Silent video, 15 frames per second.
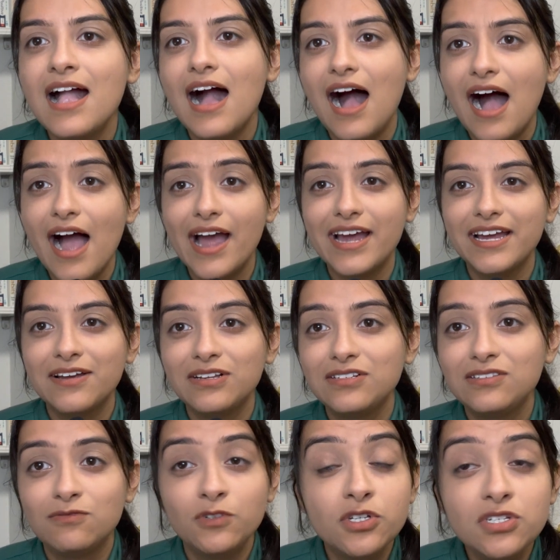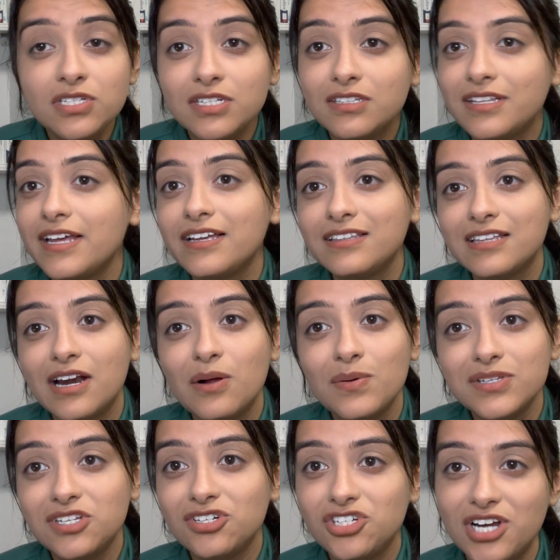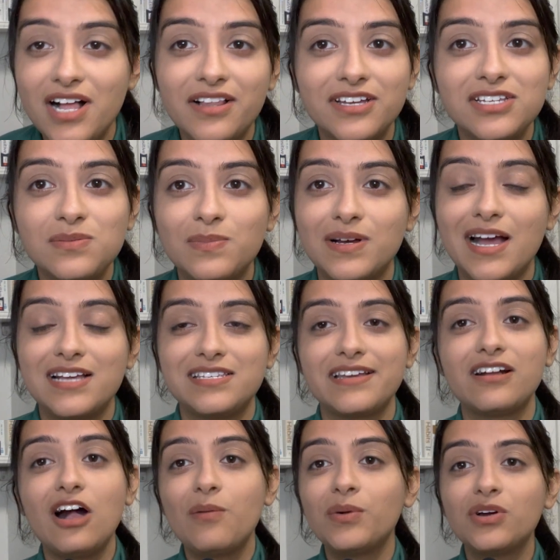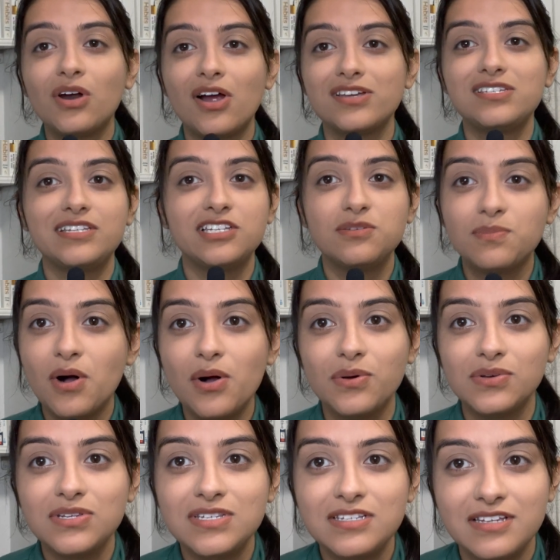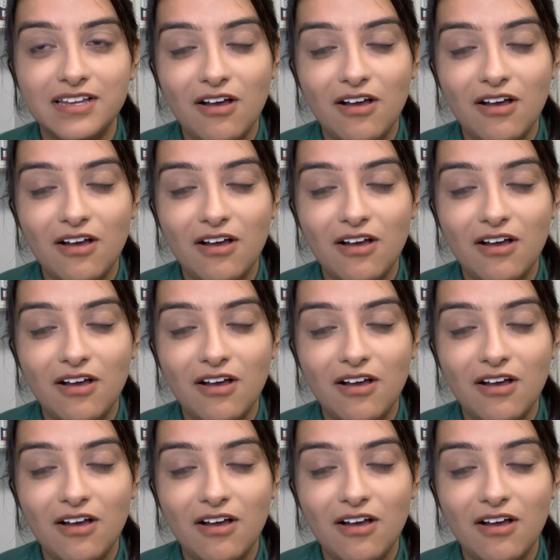I used to think that I wasn't jealous, but as I come across these posts,